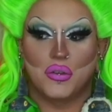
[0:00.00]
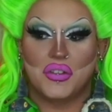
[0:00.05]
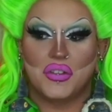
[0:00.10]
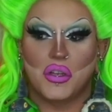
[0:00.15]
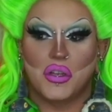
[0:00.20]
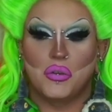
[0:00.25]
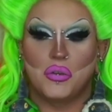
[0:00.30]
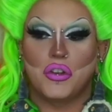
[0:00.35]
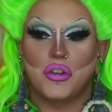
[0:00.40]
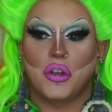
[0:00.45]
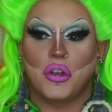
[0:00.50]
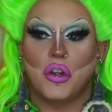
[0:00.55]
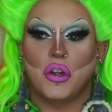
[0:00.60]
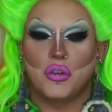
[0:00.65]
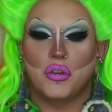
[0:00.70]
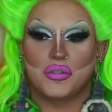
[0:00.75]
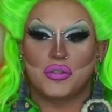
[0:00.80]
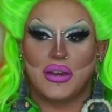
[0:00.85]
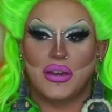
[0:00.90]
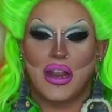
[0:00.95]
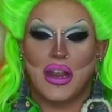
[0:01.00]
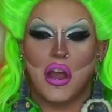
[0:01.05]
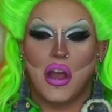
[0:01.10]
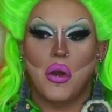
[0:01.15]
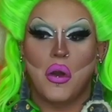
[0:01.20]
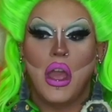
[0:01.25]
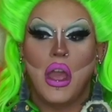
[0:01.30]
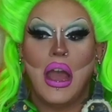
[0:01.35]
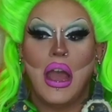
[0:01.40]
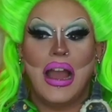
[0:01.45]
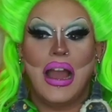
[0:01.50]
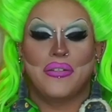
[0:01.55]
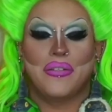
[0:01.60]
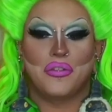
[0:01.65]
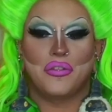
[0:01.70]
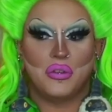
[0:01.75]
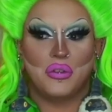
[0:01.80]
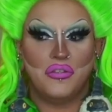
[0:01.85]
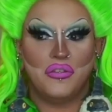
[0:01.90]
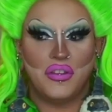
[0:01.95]
So you're going to notice right now, I have
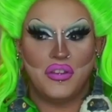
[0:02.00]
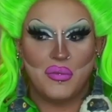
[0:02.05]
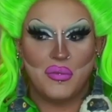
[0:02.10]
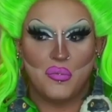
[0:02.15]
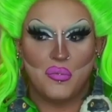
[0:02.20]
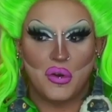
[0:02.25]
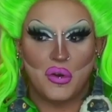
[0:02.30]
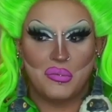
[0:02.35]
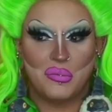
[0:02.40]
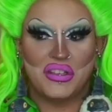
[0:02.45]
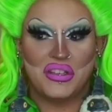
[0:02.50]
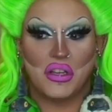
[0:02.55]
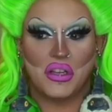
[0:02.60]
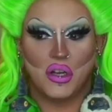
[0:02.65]
3 female Burmies,